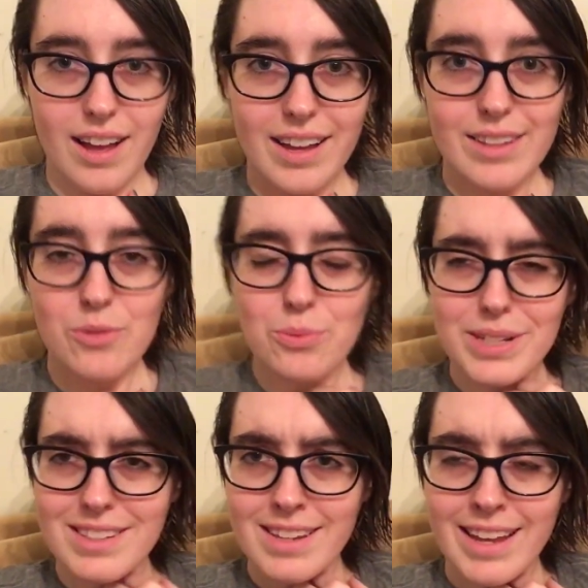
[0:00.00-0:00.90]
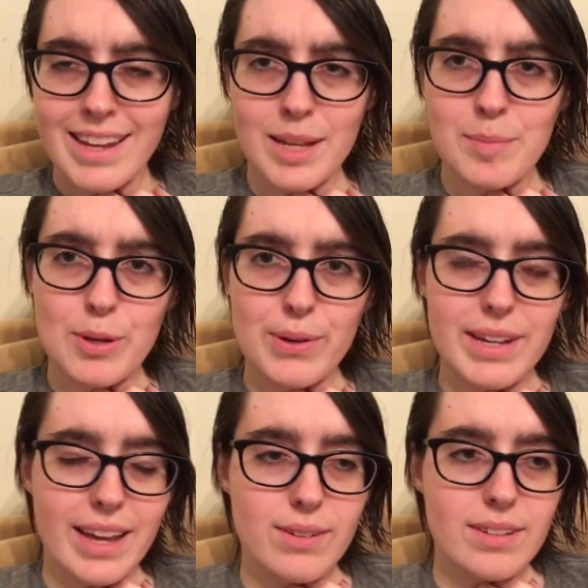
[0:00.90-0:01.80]
On Wednesday, I'm
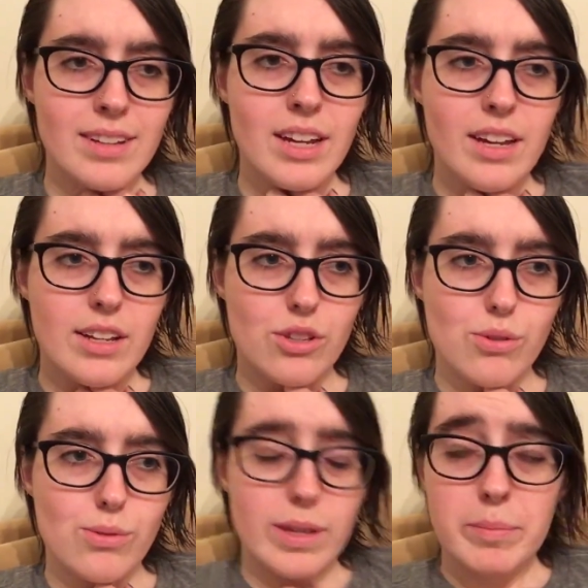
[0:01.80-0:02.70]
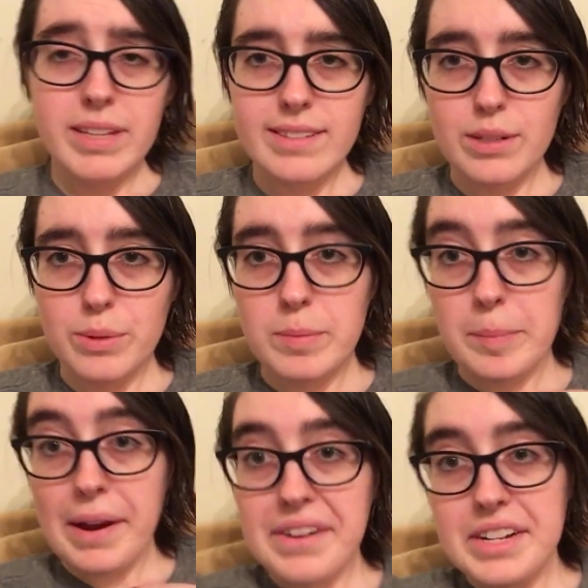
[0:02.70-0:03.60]
going out to get pizza with
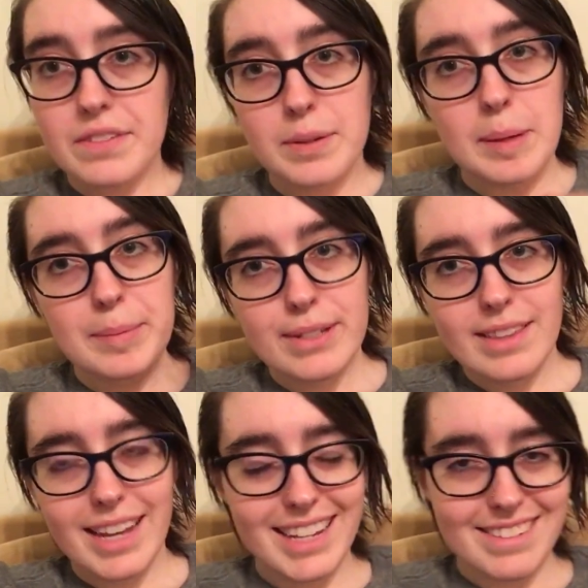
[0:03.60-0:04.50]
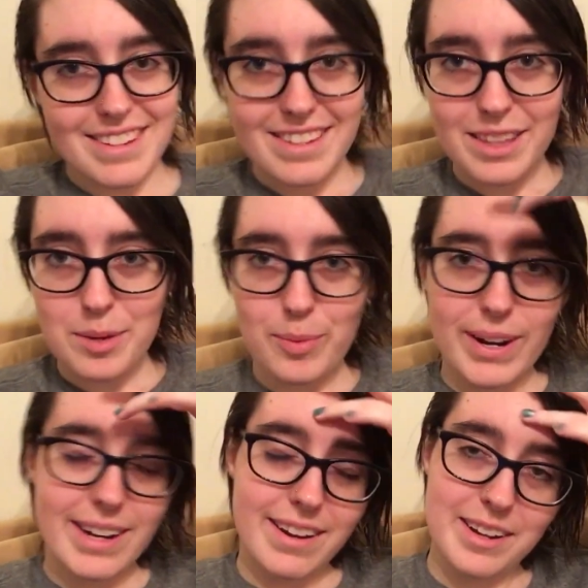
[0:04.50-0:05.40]
my parents for my birthday to
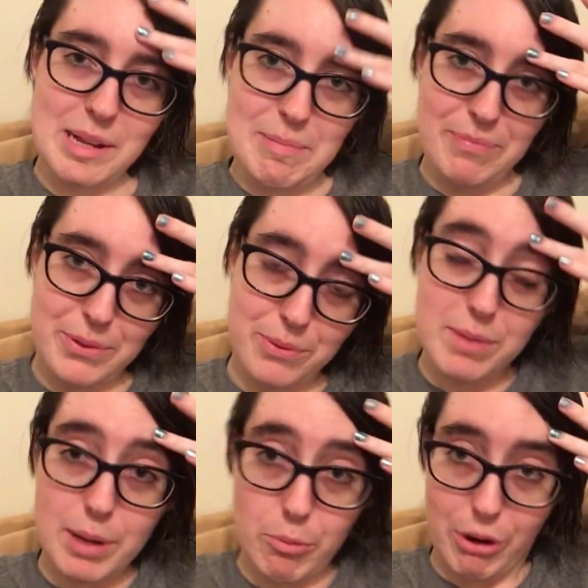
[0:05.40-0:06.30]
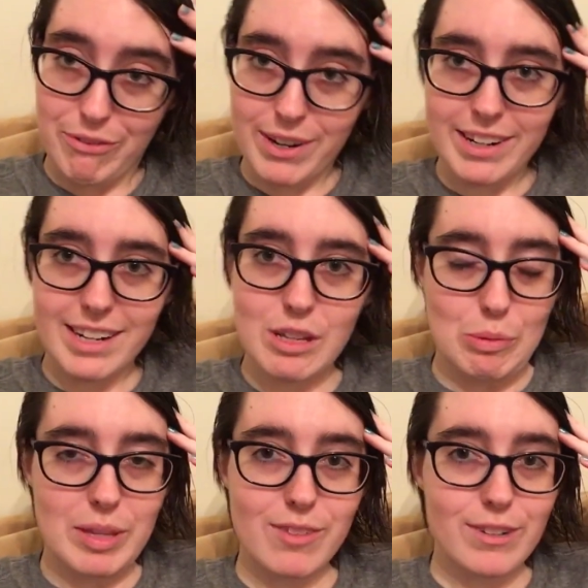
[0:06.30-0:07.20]
celebrate um, with my boyfriend, and
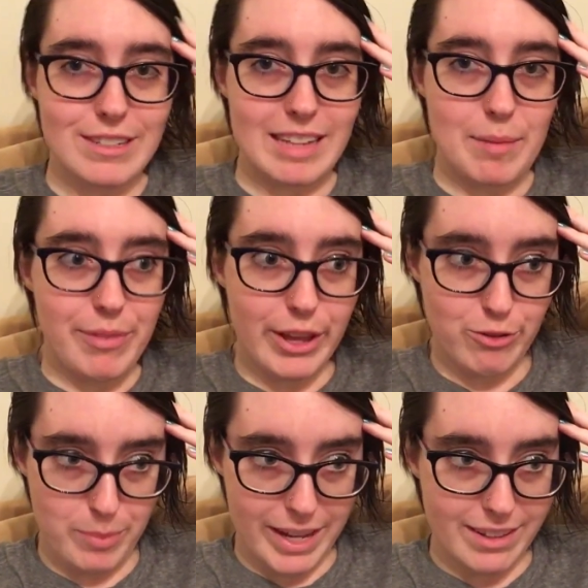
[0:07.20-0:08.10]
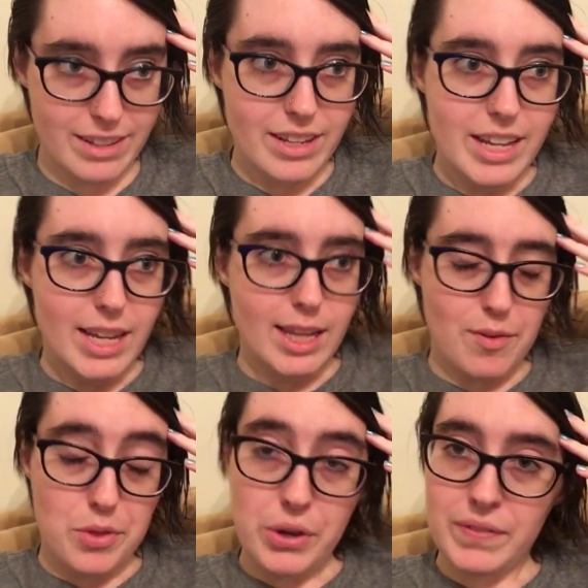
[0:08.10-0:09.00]
it'll be the first time they've met,
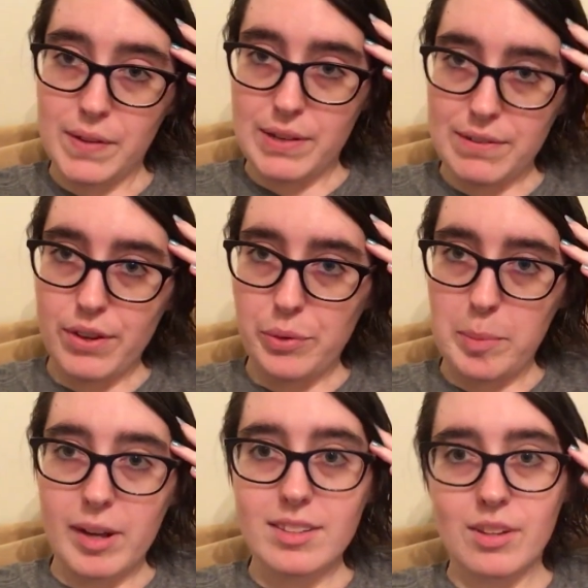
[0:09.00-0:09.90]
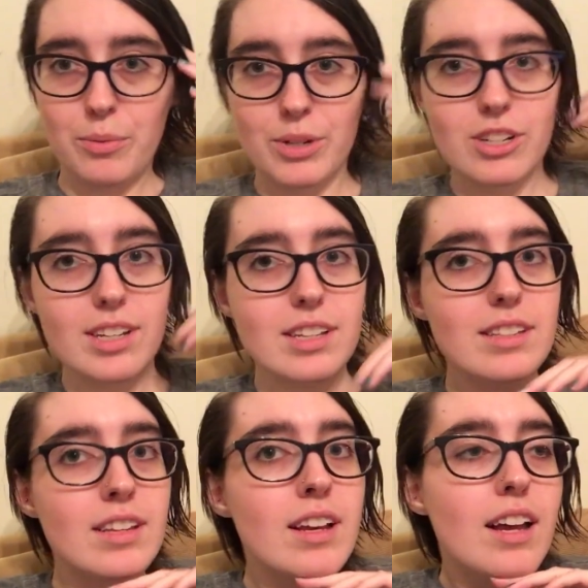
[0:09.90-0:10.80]
even though I've lived here for three months, which
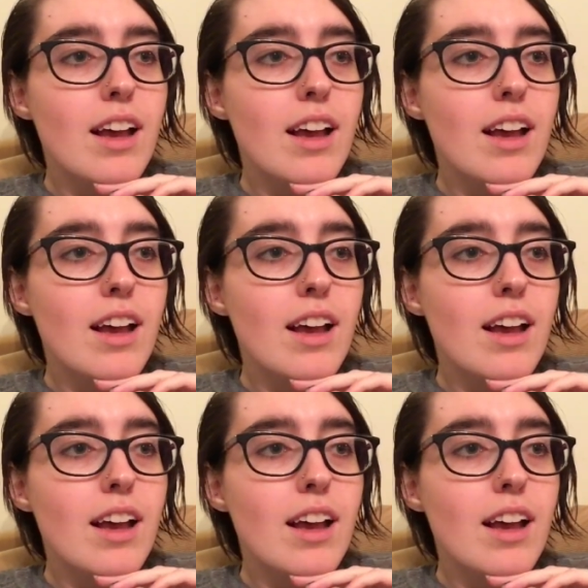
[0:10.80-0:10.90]
is